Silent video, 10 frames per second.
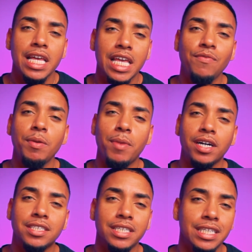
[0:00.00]

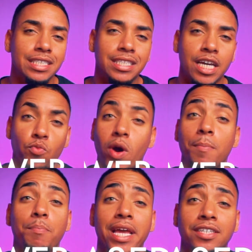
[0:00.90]
Evmux is a
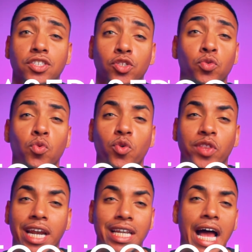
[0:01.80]
web-based tool
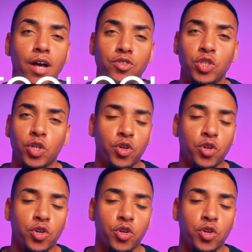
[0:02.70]
that allows you to